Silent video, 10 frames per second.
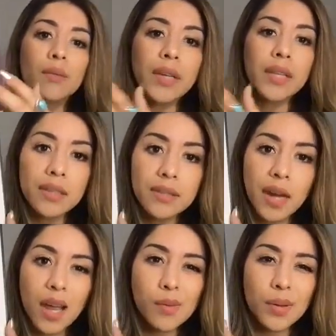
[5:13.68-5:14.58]
in this
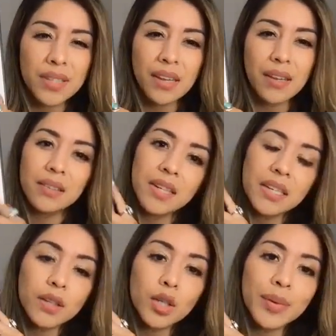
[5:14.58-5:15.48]
tab because they
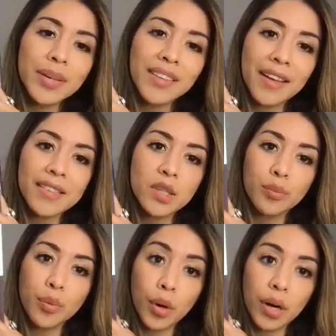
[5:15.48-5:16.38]
need a little bit less
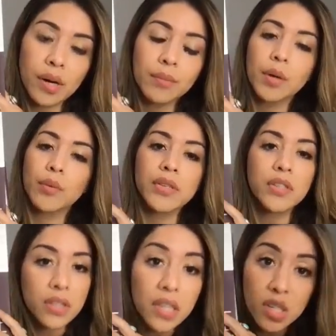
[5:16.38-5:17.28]
support, but we're
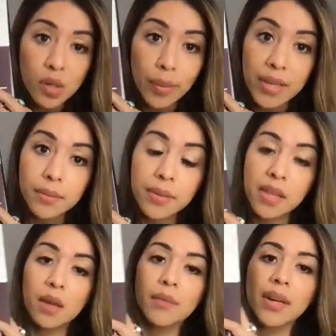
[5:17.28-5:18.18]
still touching base with
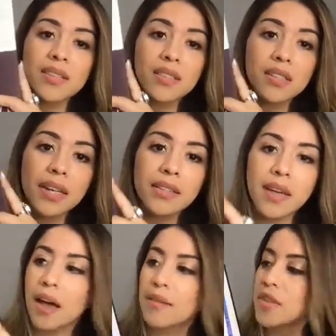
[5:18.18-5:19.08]
them. And I still like to
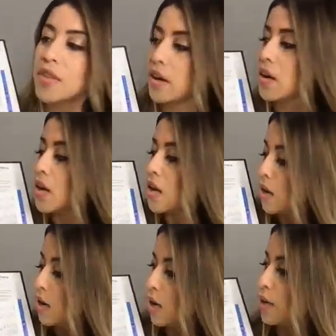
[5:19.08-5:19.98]
have their
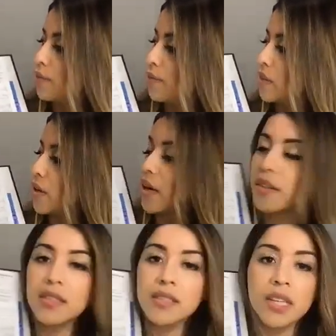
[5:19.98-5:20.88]

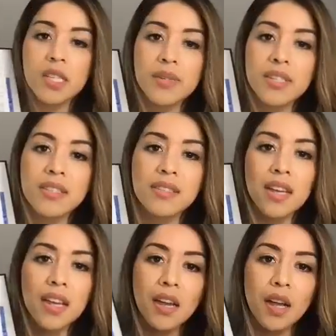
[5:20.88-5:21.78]
health assessments
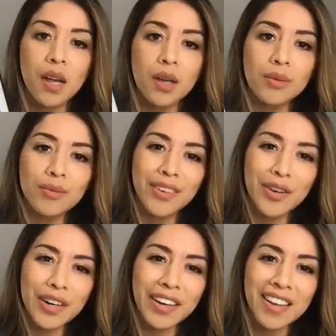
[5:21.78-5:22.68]

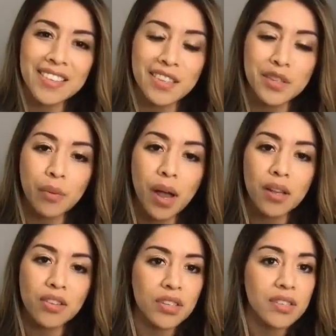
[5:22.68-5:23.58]
organized as
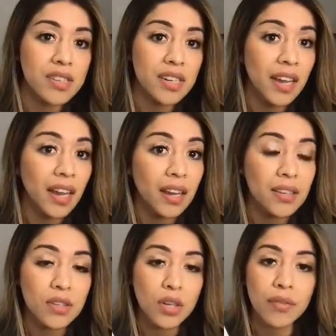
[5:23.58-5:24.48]
well, just in
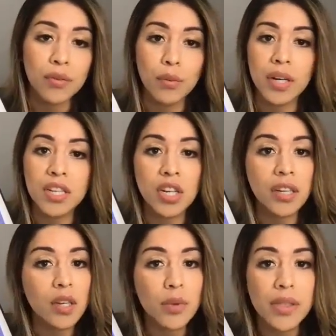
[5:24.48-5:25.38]
case, ever want to
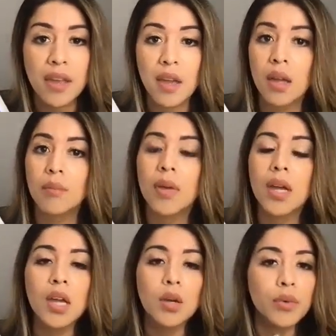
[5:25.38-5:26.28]
check in with them.
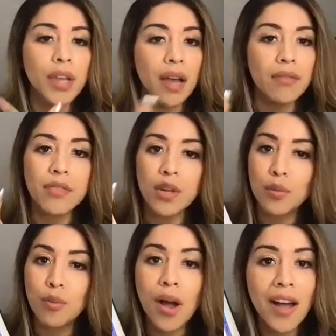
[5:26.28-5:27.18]
We have their
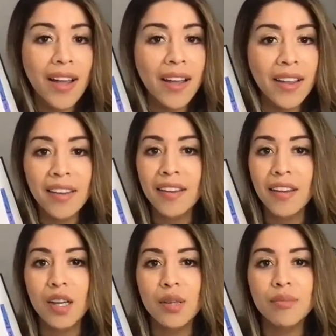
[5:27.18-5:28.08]
why
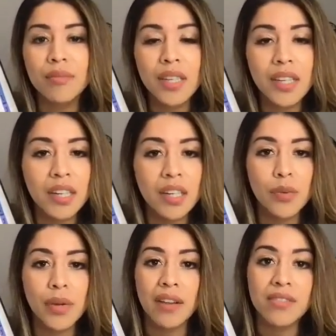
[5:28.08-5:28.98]
here.
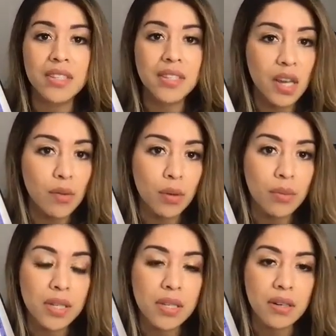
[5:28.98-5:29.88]
We have the date where
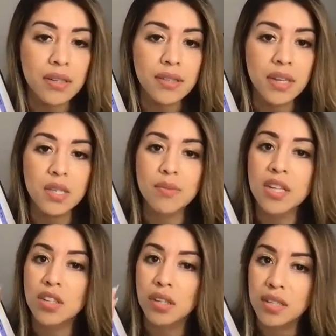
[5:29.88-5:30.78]
we did their
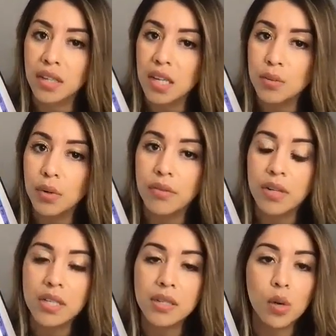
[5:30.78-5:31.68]
assessment, just in case we ever
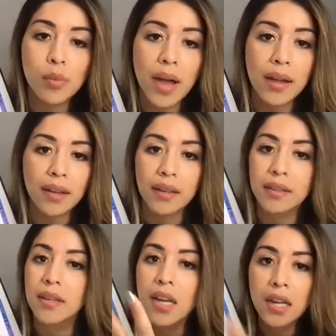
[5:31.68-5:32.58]
need to go back
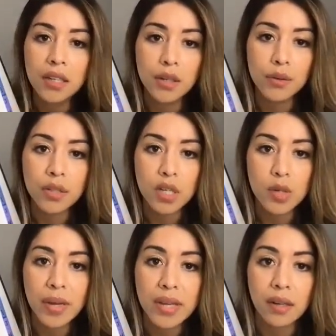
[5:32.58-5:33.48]
and,
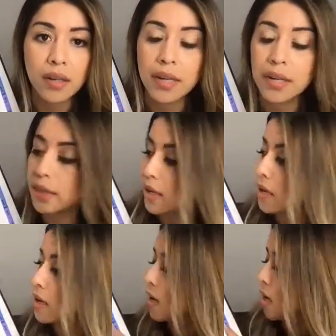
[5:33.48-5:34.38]
touch base on
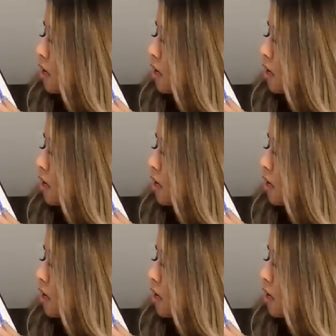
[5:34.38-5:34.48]
anything.